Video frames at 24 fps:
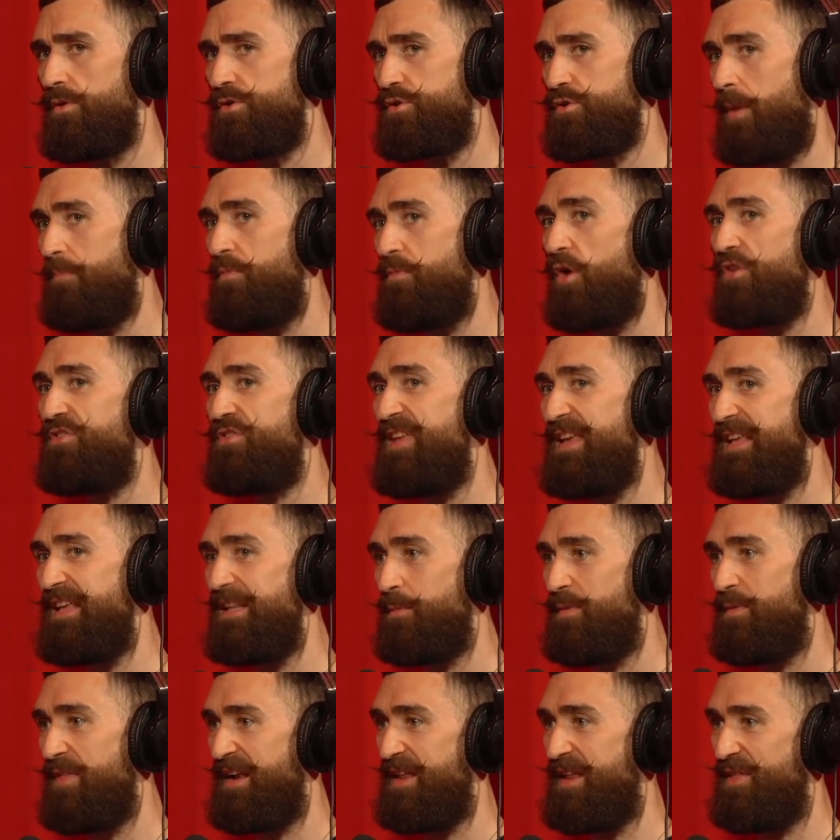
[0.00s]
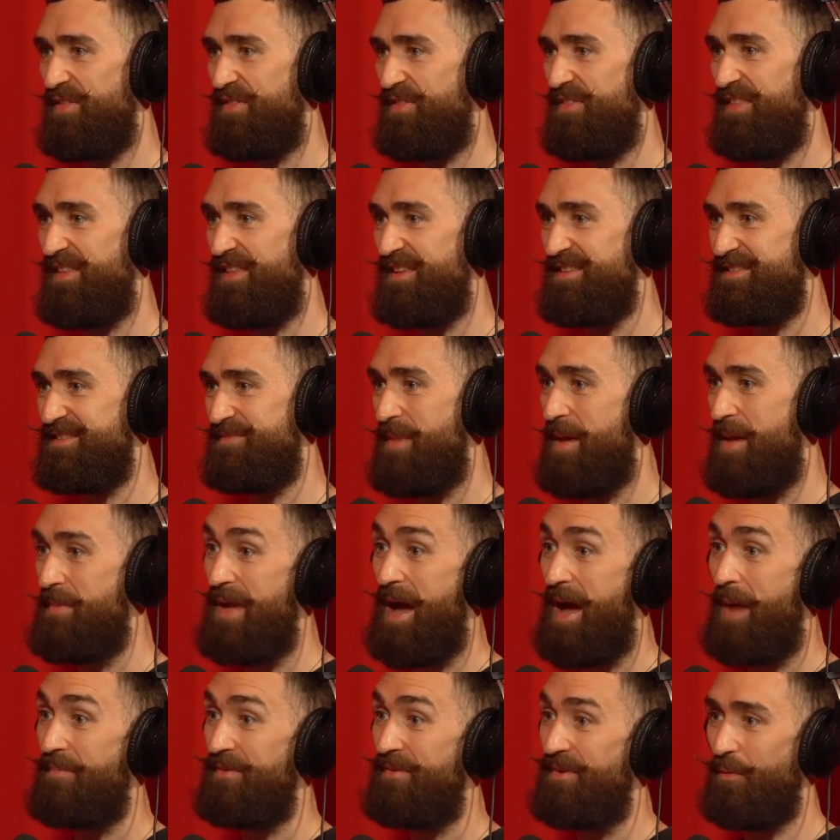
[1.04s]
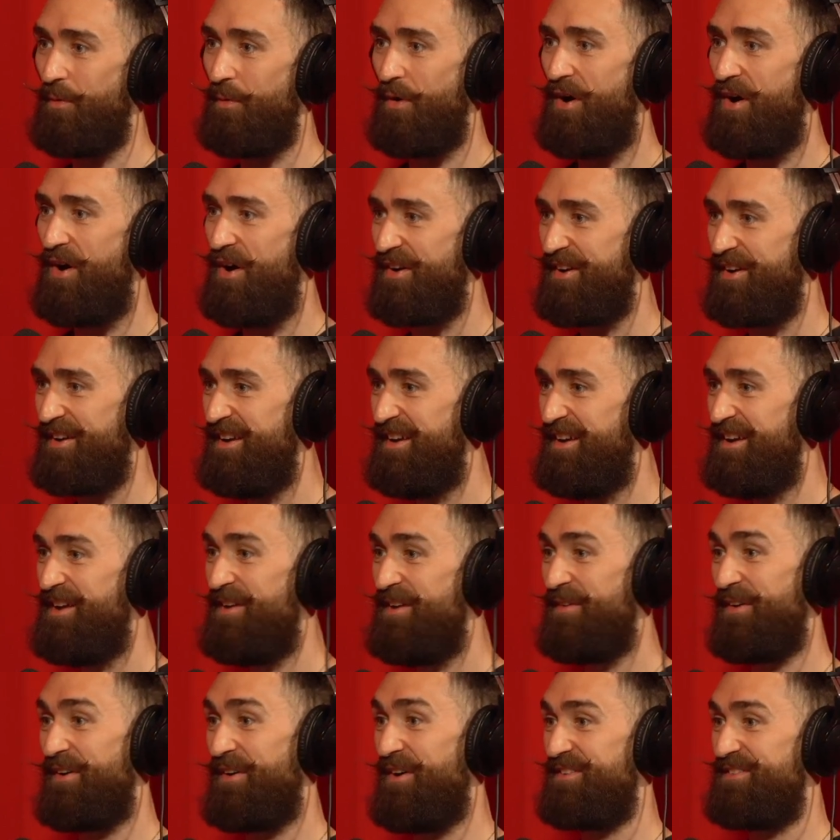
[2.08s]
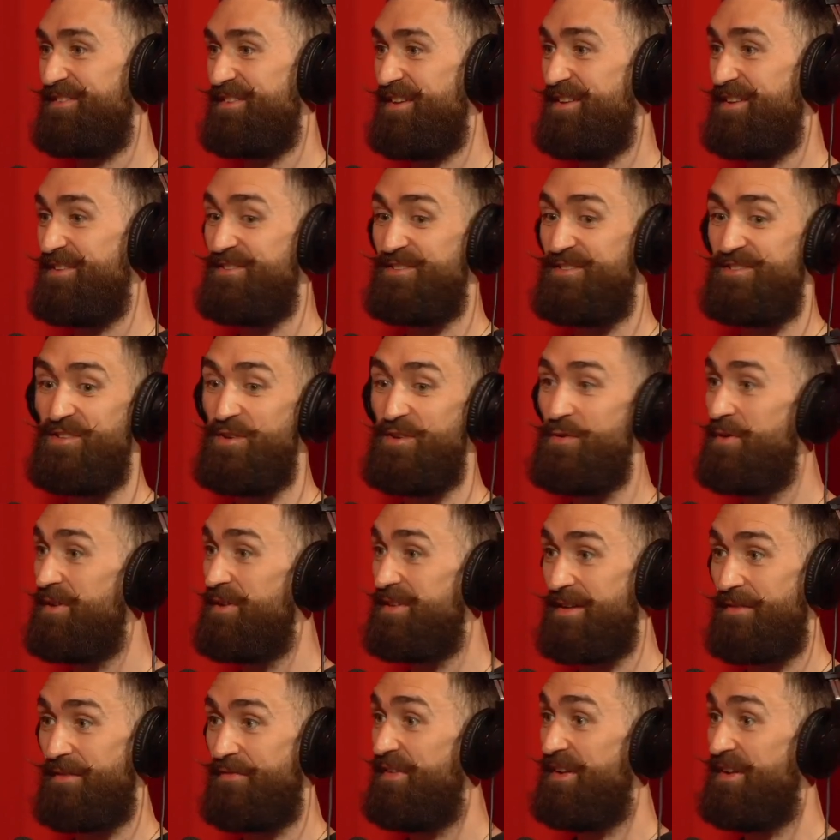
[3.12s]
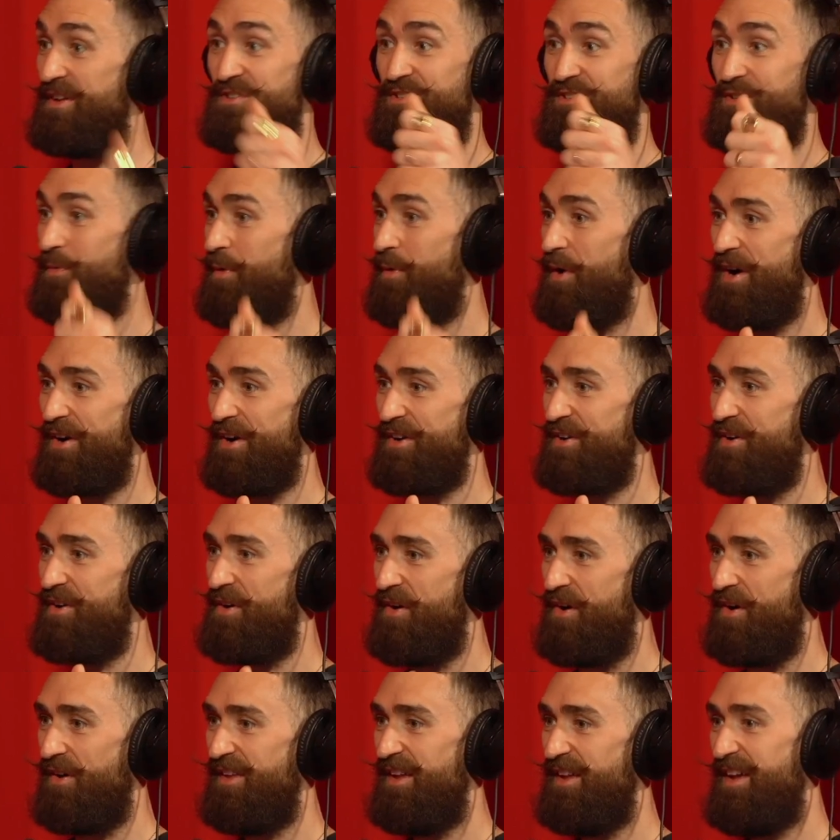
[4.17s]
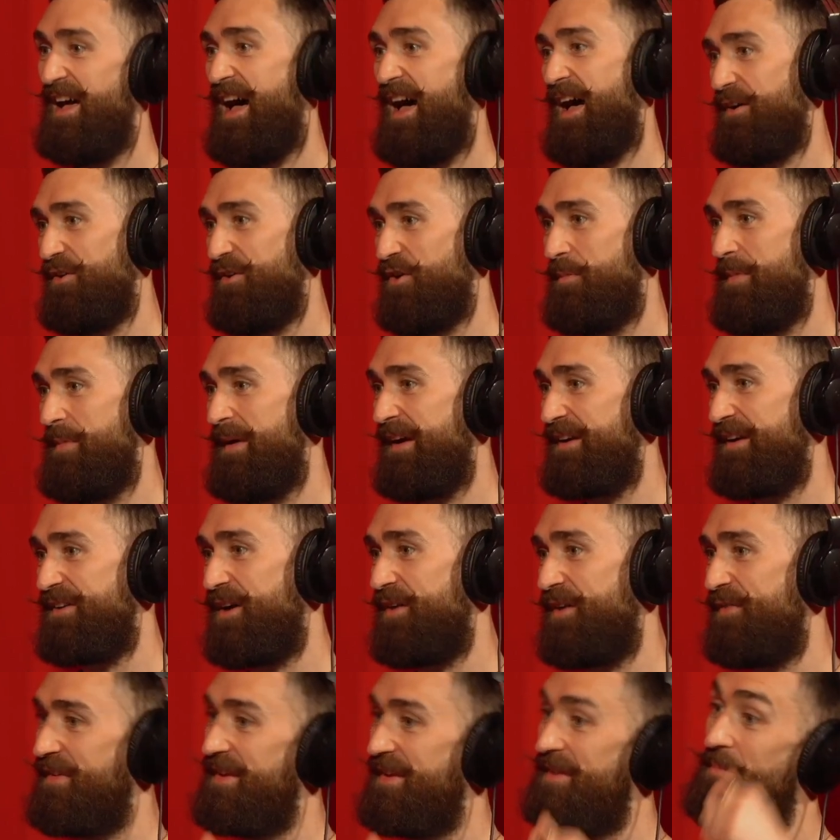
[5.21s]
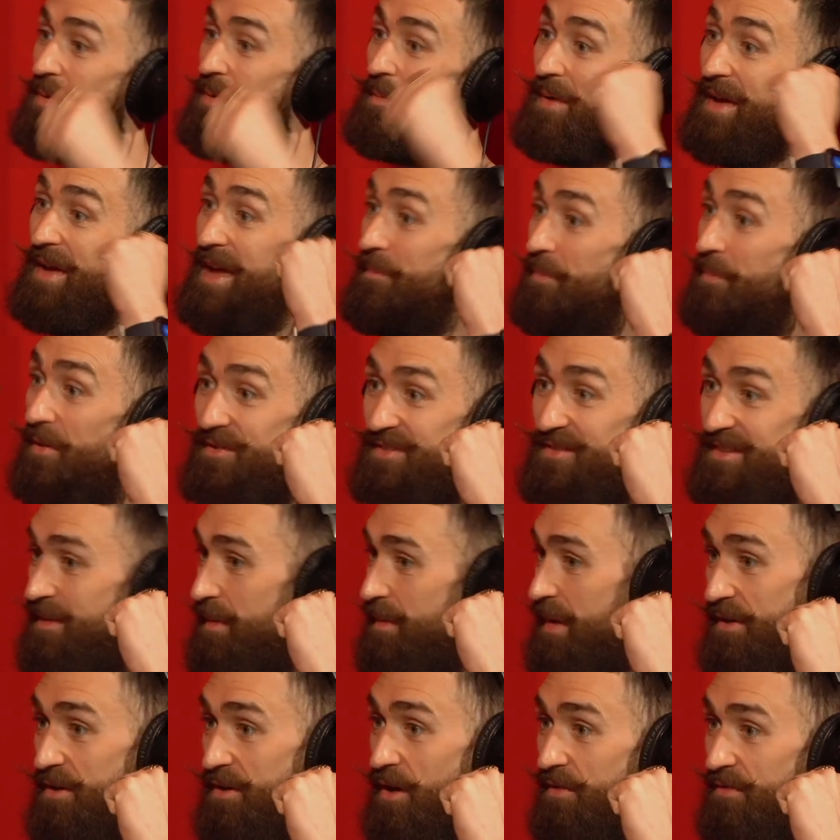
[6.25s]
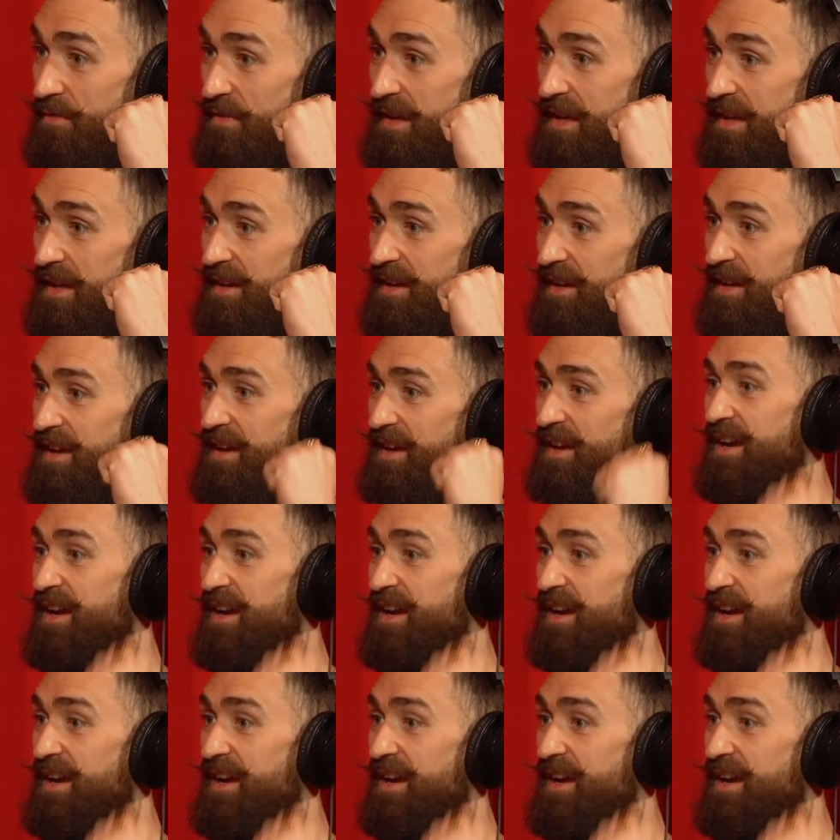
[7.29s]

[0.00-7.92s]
So I'm not dealing with anything that's maybe happened at work, because as soon as I've finished a work call, I'll go make a coffee, put my AirPods in to make a coffee.